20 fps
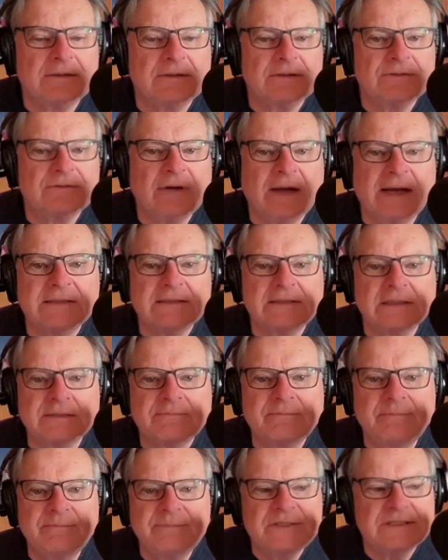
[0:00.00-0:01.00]
trying to
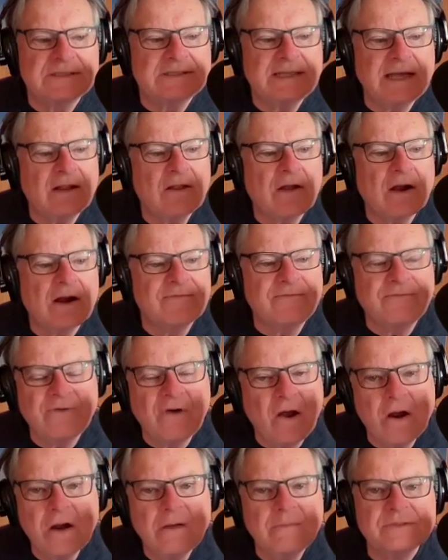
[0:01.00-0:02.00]
sell our
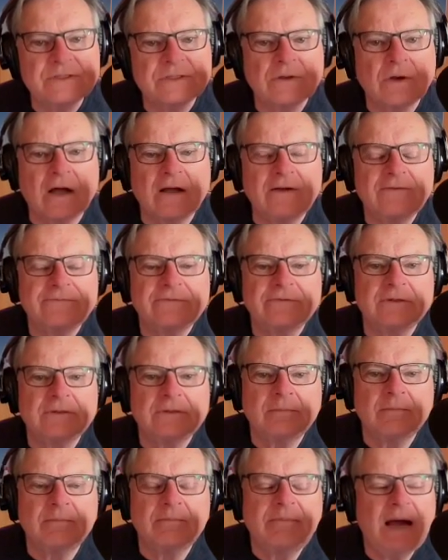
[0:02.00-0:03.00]
farms off,
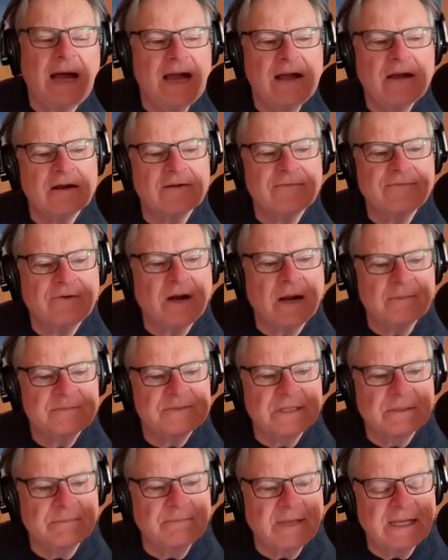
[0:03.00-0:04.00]
buy our
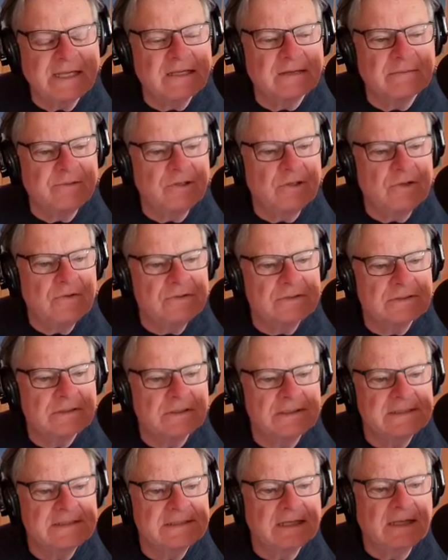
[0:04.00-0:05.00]
farms to make them
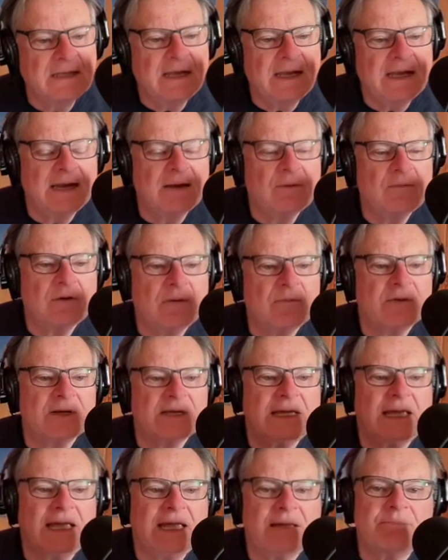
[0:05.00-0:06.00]
useless, and what we
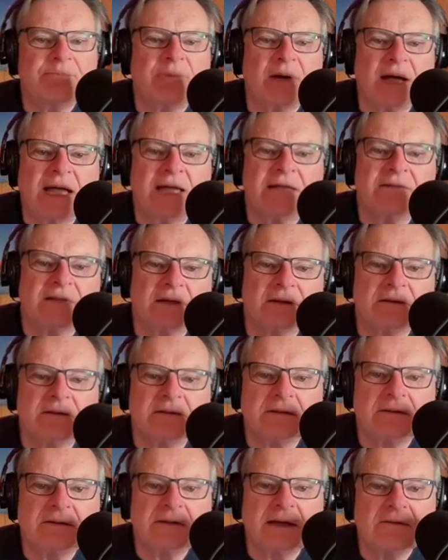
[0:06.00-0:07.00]
can't buy,
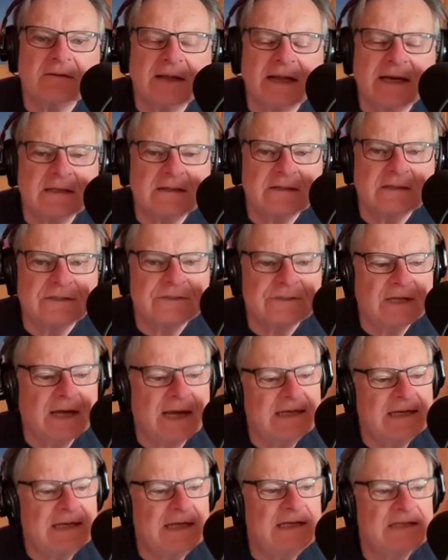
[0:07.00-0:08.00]
they're letting the
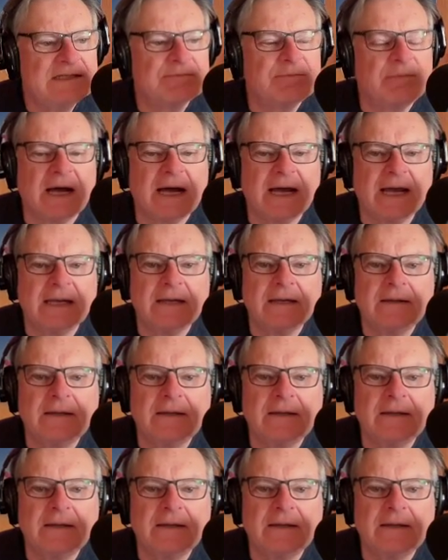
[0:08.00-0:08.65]
Chinese buy.